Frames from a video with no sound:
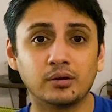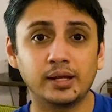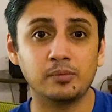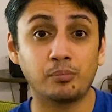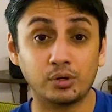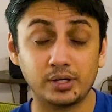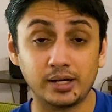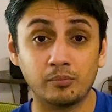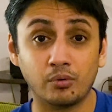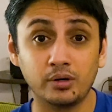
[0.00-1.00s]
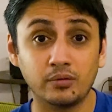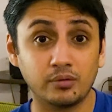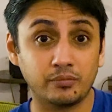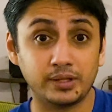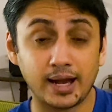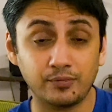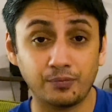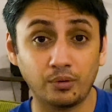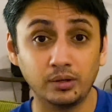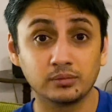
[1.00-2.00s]
in portrait mode with
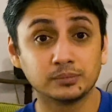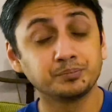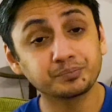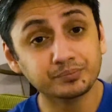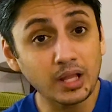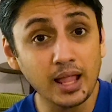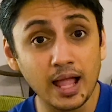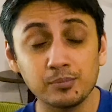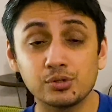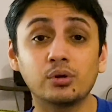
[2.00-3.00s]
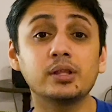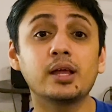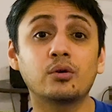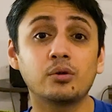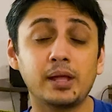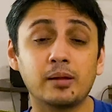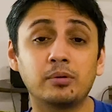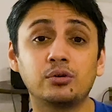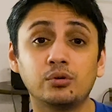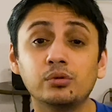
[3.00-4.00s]
that phone. I'm sure they're going to be
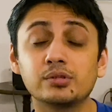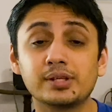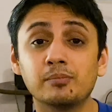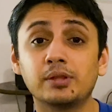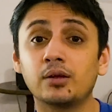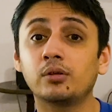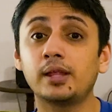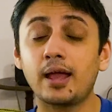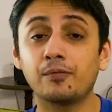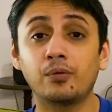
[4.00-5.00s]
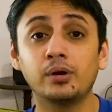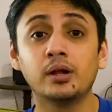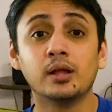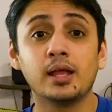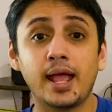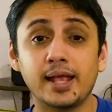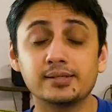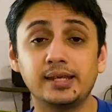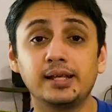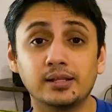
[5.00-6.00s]
able to do the same thing on the iPhone
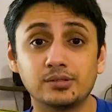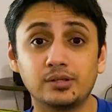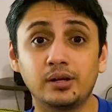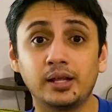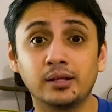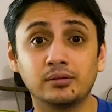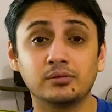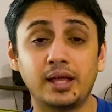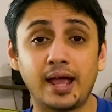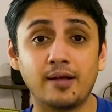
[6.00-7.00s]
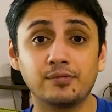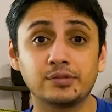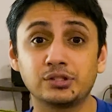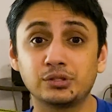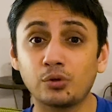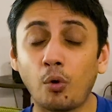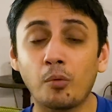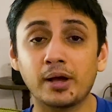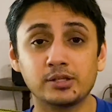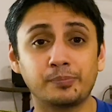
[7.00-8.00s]
SE, considering they have so
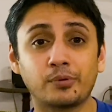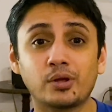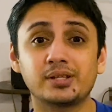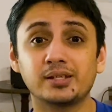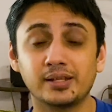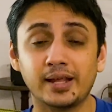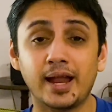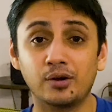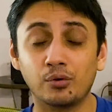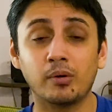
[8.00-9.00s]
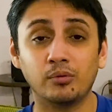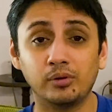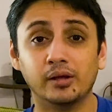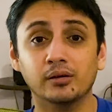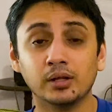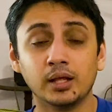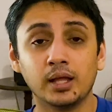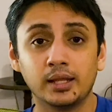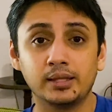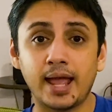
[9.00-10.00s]
much processing headroom out here.
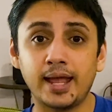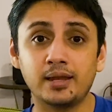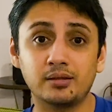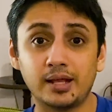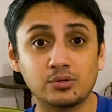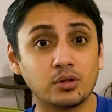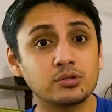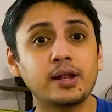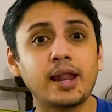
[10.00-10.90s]
Then there's also